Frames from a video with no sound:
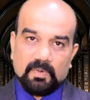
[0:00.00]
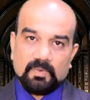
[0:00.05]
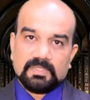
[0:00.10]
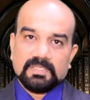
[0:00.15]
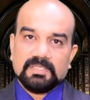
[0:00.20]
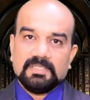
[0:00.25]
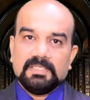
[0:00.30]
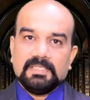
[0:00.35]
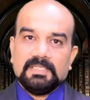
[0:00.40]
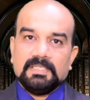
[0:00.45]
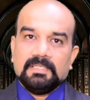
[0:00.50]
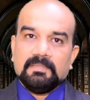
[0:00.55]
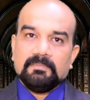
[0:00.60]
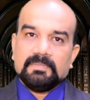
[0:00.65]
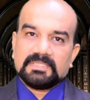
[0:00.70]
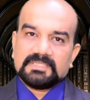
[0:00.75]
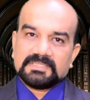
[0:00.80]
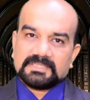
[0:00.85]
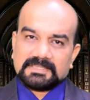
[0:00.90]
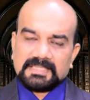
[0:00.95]
out.
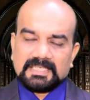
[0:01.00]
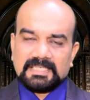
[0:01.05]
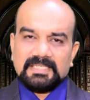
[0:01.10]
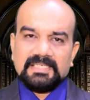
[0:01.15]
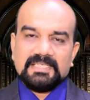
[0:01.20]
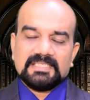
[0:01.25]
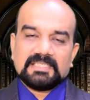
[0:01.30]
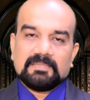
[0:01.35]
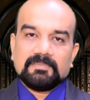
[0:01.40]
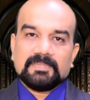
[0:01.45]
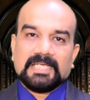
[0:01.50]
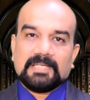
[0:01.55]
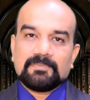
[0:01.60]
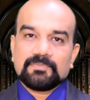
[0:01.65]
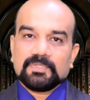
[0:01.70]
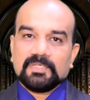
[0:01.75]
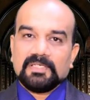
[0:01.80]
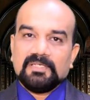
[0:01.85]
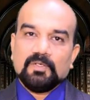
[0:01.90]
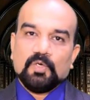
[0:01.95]
But suddenly
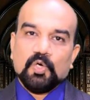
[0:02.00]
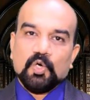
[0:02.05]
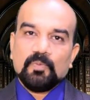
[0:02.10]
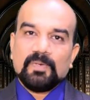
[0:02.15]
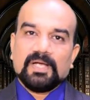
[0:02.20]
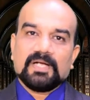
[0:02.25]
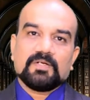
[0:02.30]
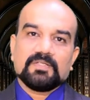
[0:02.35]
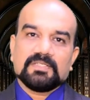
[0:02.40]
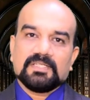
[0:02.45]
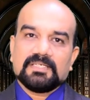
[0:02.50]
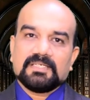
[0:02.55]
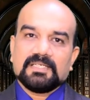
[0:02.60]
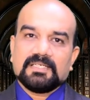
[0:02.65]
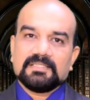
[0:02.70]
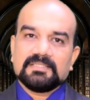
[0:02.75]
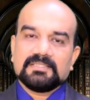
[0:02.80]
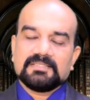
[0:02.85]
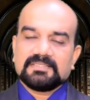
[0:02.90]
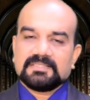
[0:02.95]
sometimes, he'll go back to that
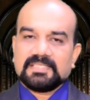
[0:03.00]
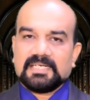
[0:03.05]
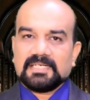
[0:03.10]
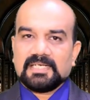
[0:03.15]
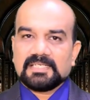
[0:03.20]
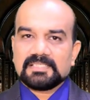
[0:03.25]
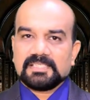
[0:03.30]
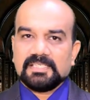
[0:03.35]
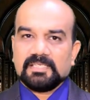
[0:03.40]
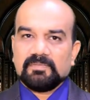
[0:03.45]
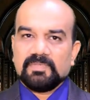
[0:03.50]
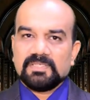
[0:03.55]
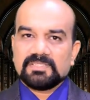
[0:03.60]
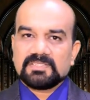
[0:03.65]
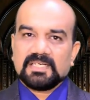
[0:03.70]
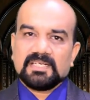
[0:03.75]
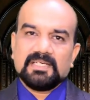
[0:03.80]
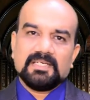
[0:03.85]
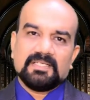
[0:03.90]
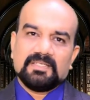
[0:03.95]
and start asking me,
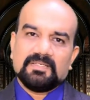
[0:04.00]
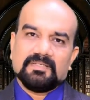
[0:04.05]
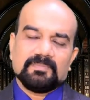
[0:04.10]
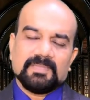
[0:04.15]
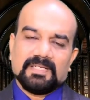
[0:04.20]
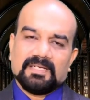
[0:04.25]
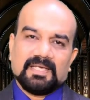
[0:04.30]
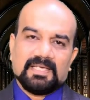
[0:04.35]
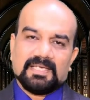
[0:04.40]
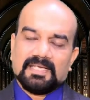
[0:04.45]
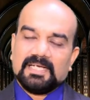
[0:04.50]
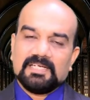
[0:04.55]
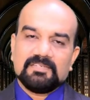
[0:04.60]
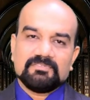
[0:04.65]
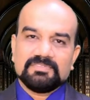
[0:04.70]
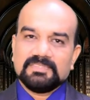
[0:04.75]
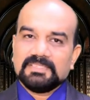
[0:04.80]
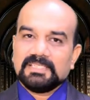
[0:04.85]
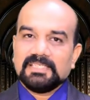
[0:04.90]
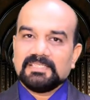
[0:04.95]
Stanley, I can't
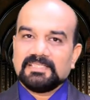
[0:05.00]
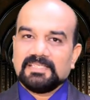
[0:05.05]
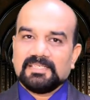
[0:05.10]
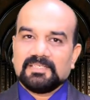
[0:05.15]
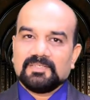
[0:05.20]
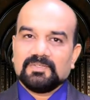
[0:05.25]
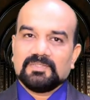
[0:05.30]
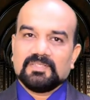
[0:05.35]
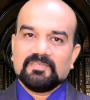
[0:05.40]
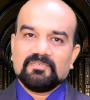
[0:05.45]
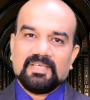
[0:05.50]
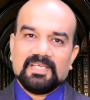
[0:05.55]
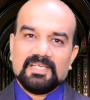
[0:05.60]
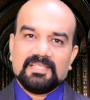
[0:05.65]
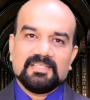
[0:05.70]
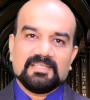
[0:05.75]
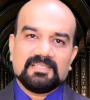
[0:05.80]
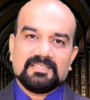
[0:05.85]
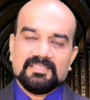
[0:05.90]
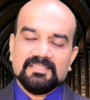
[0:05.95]
forget that, the
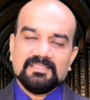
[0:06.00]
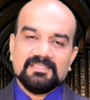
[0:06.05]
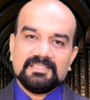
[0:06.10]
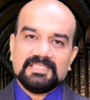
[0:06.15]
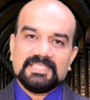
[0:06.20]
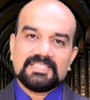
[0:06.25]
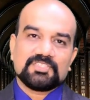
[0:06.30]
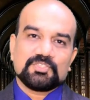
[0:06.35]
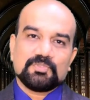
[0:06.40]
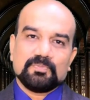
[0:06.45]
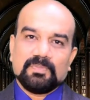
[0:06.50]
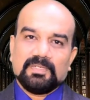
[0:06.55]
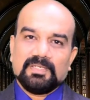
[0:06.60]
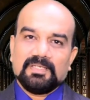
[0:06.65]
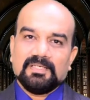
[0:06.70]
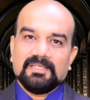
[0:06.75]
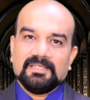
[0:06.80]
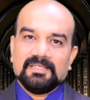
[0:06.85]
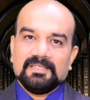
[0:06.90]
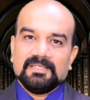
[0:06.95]
way that girl ditched
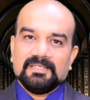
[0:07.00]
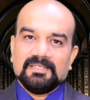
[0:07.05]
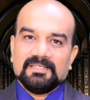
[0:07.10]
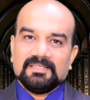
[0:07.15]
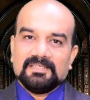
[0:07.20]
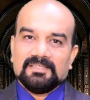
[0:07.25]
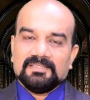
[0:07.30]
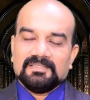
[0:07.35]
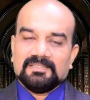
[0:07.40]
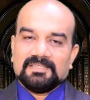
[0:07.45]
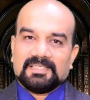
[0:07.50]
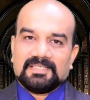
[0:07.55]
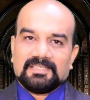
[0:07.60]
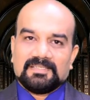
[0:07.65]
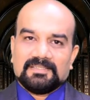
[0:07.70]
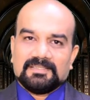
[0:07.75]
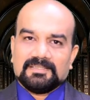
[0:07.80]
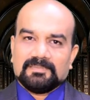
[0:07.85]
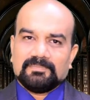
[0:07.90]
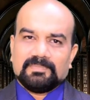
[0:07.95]
me.
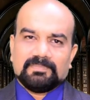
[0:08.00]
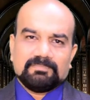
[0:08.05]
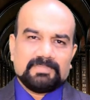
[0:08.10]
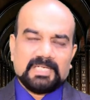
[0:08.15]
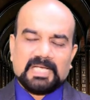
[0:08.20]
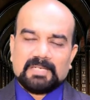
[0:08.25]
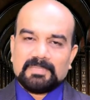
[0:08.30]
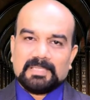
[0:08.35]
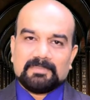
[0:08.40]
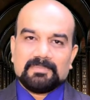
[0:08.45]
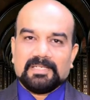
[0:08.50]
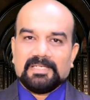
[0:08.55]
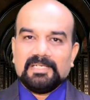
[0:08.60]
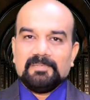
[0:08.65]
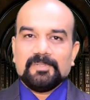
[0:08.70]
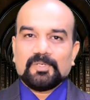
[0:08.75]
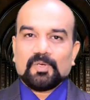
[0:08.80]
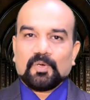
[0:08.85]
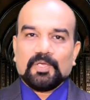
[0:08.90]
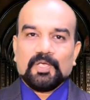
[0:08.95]
and blah blah blah.
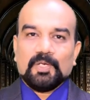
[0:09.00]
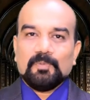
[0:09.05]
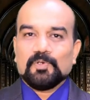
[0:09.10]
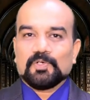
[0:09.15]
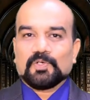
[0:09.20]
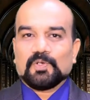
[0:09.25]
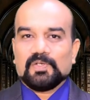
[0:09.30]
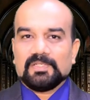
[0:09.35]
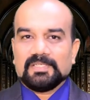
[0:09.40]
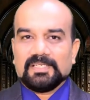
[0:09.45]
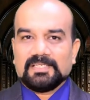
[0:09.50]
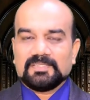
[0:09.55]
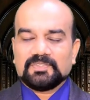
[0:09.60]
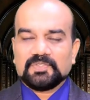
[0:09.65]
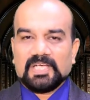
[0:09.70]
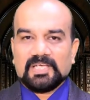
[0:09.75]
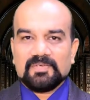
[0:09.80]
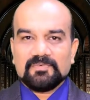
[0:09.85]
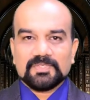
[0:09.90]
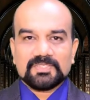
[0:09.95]
He'll be talking about all that.
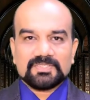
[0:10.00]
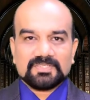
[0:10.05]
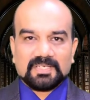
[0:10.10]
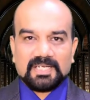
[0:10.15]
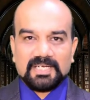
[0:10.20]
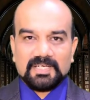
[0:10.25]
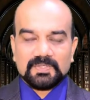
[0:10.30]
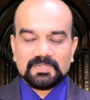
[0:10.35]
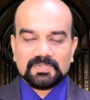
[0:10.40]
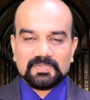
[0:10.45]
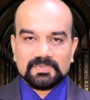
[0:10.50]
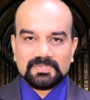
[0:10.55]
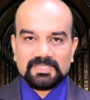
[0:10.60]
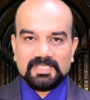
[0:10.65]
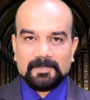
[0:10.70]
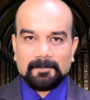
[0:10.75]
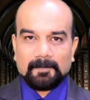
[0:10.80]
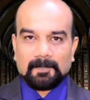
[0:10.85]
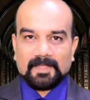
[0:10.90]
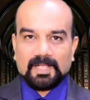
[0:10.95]
So I was trying to
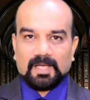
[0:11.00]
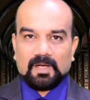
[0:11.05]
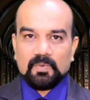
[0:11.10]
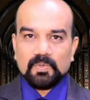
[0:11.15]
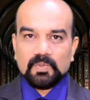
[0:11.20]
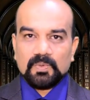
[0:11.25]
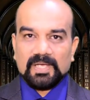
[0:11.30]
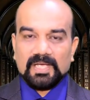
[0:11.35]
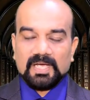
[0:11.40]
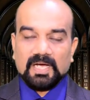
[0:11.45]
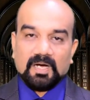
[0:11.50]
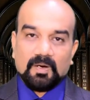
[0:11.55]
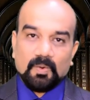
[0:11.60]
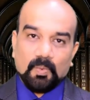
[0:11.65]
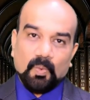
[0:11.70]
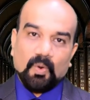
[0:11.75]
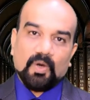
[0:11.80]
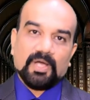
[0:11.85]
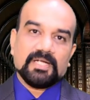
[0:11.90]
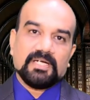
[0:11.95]
see how do I
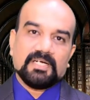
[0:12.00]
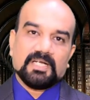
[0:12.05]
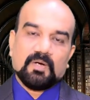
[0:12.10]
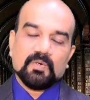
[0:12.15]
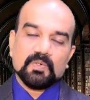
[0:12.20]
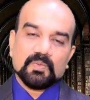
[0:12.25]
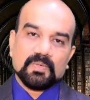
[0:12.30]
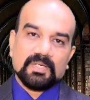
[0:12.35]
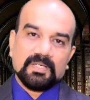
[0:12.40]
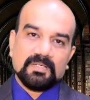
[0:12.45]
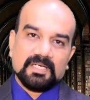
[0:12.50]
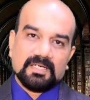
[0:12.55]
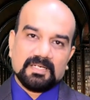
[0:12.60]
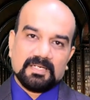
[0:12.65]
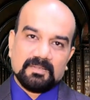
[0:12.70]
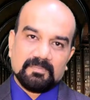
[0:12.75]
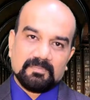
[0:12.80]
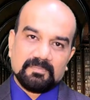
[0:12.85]
avoid it? How do